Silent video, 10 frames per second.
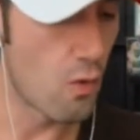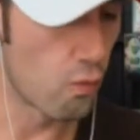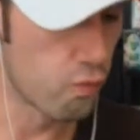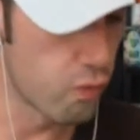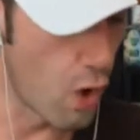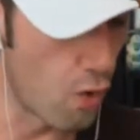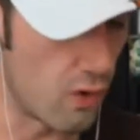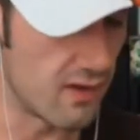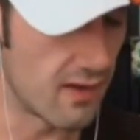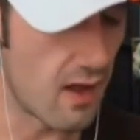
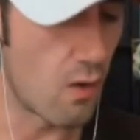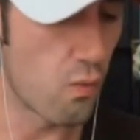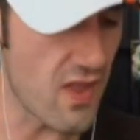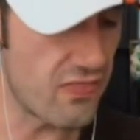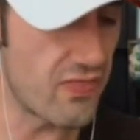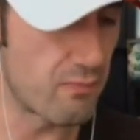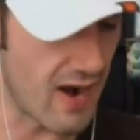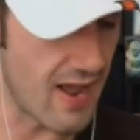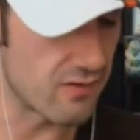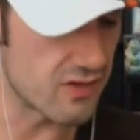Roll with the
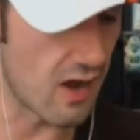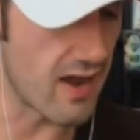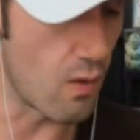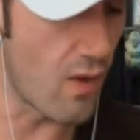Browns on it.